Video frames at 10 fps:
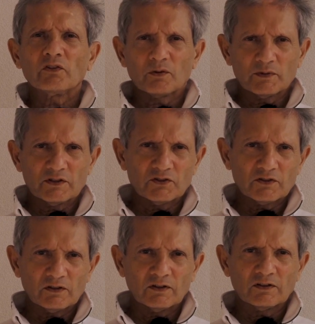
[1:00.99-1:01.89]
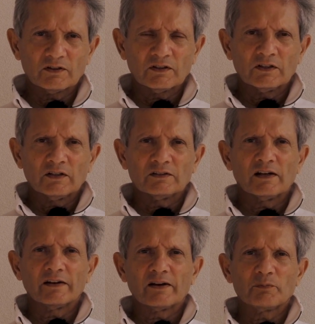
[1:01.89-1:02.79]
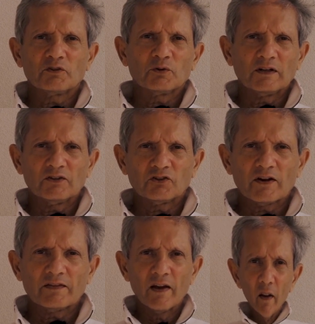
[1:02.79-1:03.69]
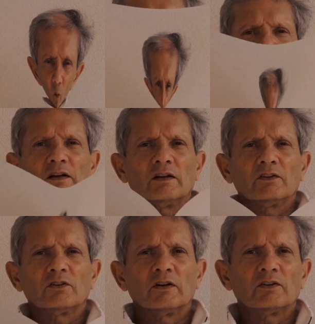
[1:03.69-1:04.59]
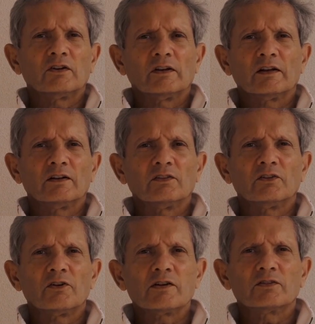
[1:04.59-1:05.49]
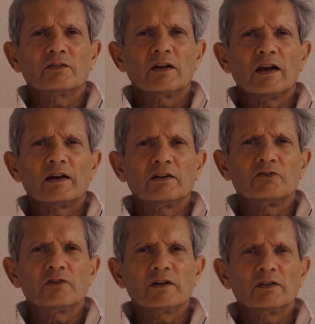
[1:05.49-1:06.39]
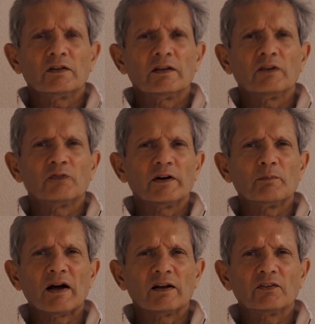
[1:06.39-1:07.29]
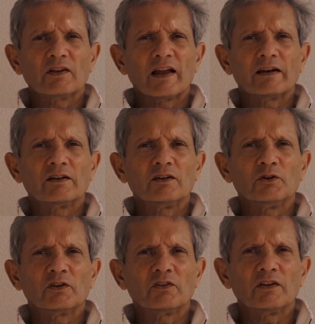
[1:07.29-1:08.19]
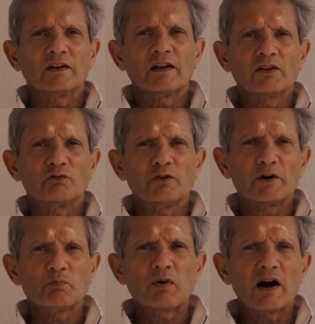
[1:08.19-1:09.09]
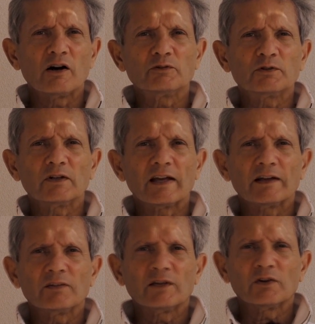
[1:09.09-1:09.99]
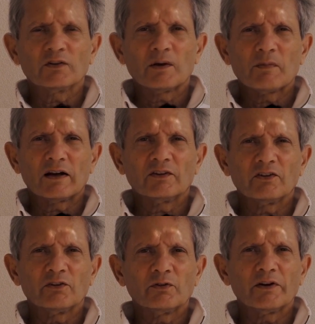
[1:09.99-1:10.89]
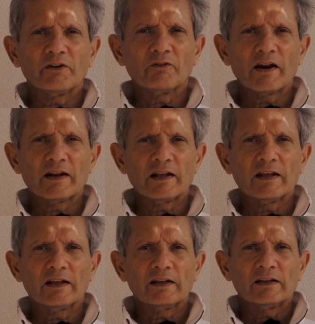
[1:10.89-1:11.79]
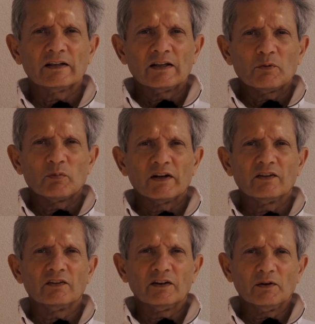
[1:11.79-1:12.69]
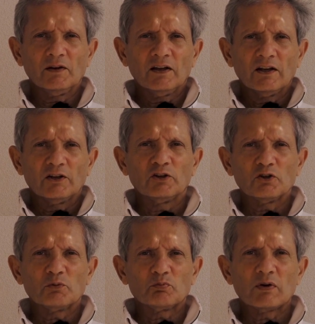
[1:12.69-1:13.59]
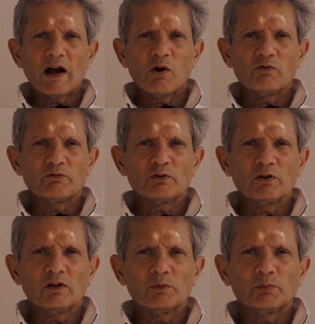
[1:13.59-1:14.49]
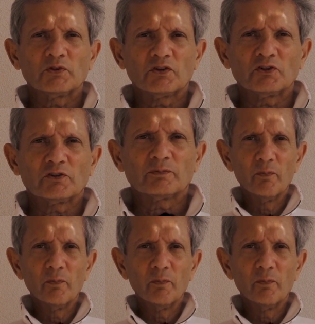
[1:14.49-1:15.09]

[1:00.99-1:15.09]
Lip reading: some additional diagrams to illustrate that. So let's look at his address. At address, he's very balanced, and you can see that he has very powerful legs. Because of that balance, he's very ready, but he's in a good, powerful position.